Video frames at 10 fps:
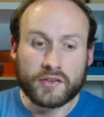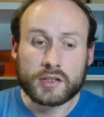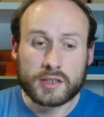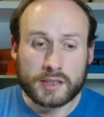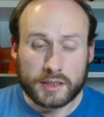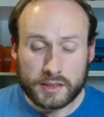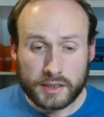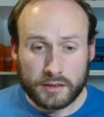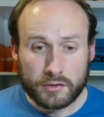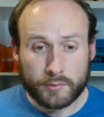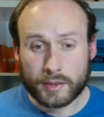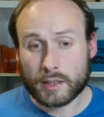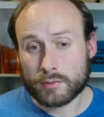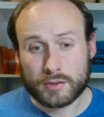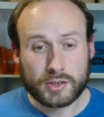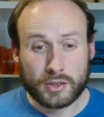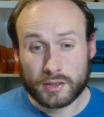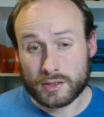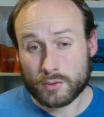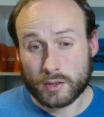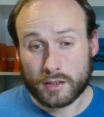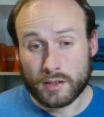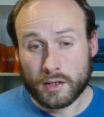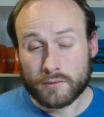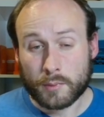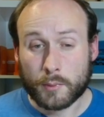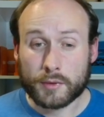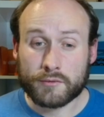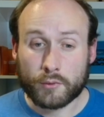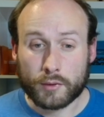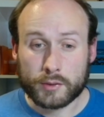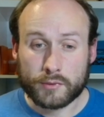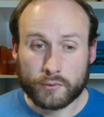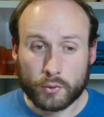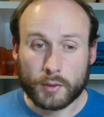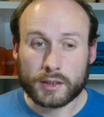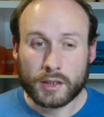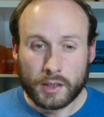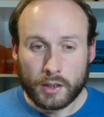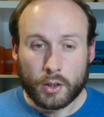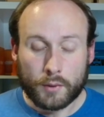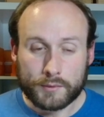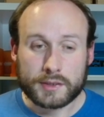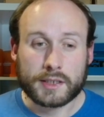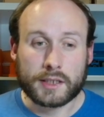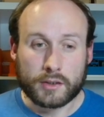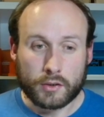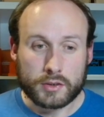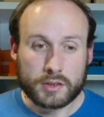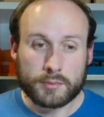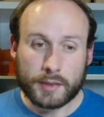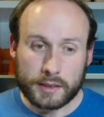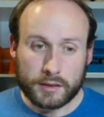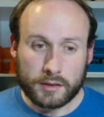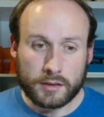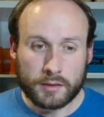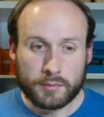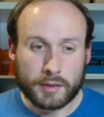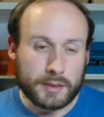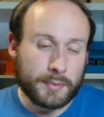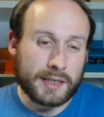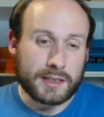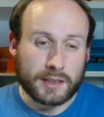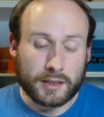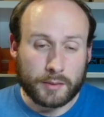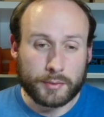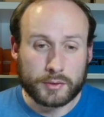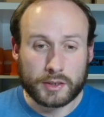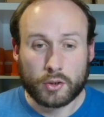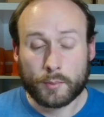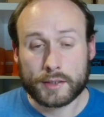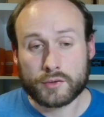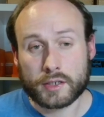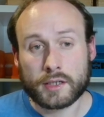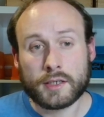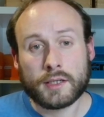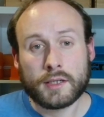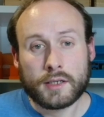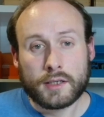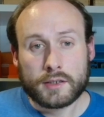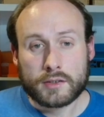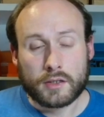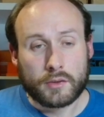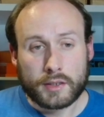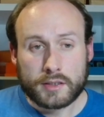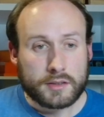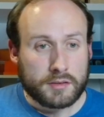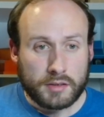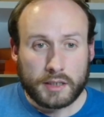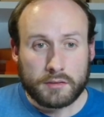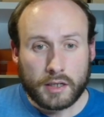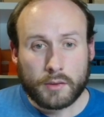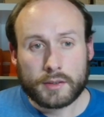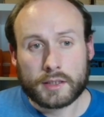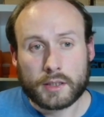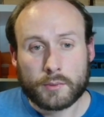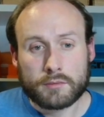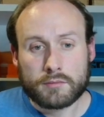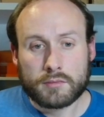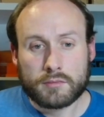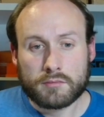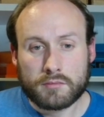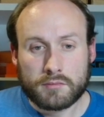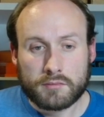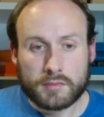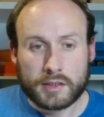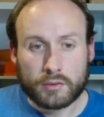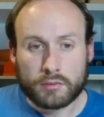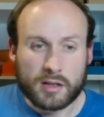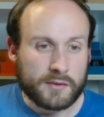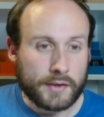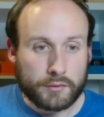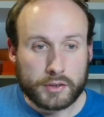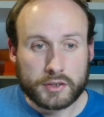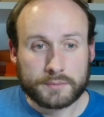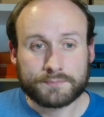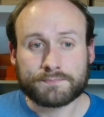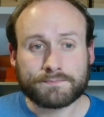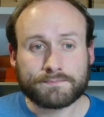versatility of being able to turn it into a 1/4 into a 4/1. Obviously, it costs mana, but it's basically like a built-in combat trick. So it's, yeah, I quite like that one. Little artifact creature.